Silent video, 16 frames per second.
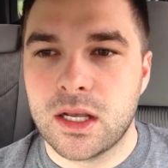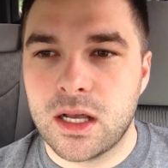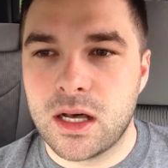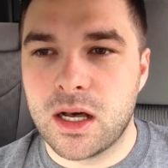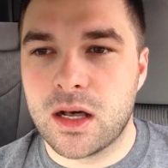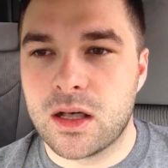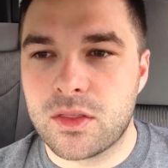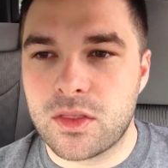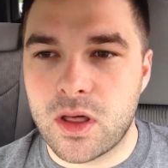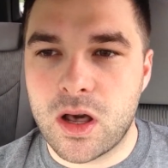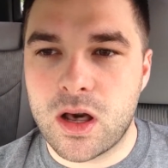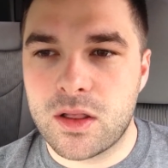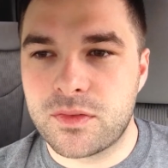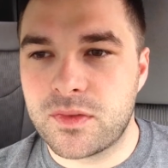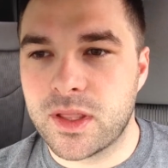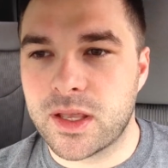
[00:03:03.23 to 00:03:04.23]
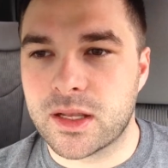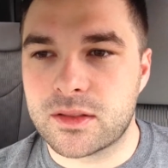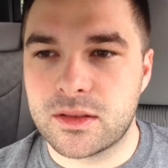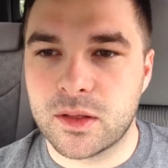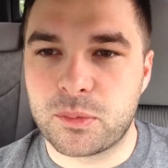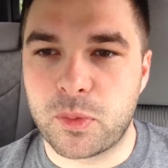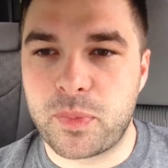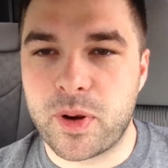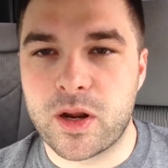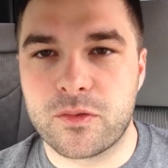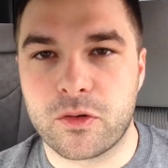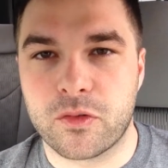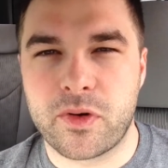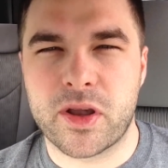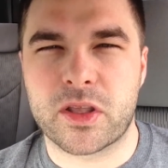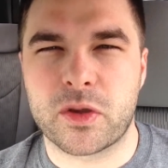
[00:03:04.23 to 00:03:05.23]
the Hoth deck, the Prepare
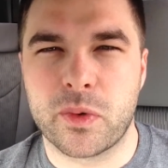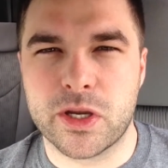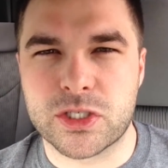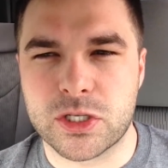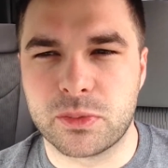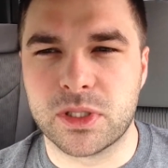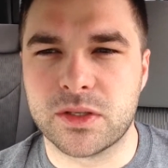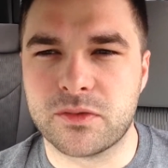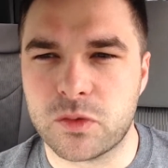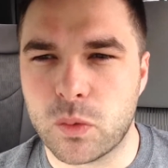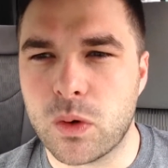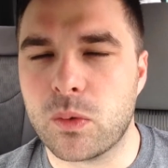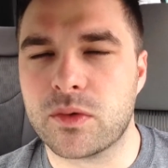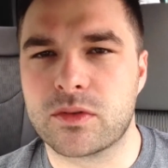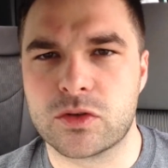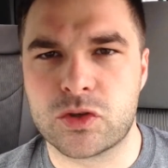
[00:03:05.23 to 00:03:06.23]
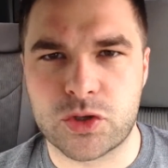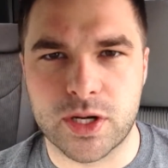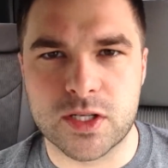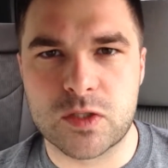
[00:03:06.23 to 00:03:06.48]
for Evacuation, I believe, the one with the